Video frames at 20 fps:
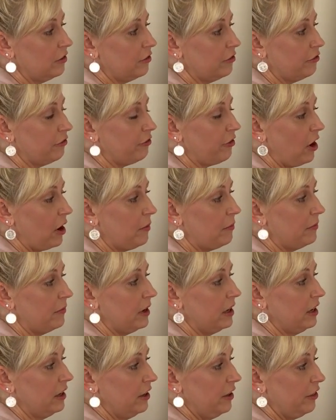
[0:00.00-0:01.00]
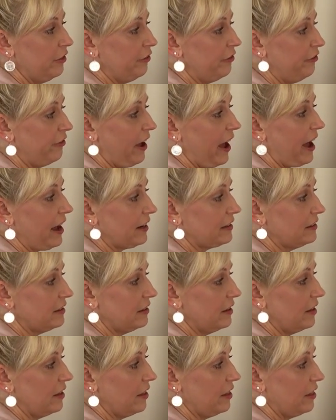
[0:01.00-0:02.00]
from the fact
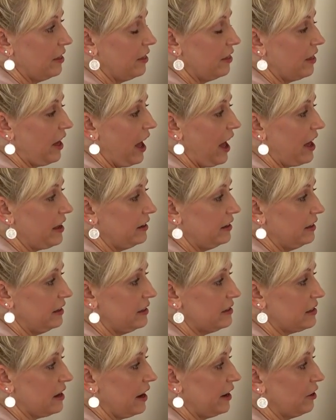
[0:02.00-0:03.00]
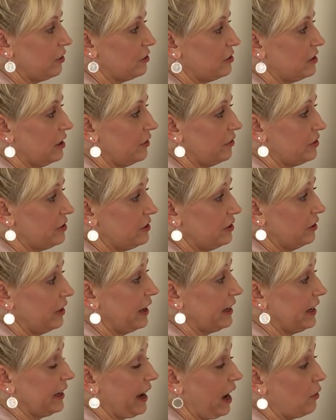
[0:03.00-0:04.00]
that his higher self is still
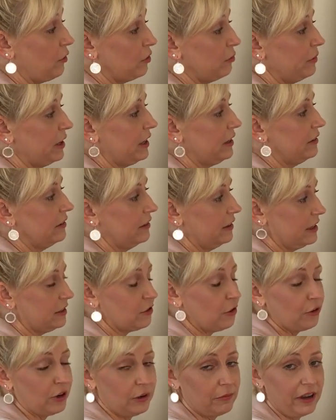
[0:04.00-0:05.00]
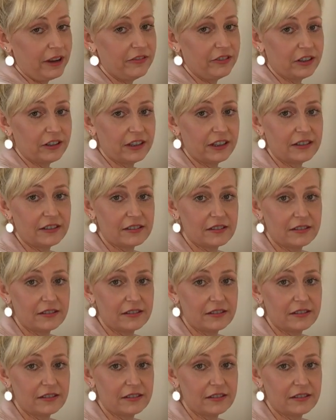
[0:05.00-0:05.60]
hanging out with me. It's hurting my feelings.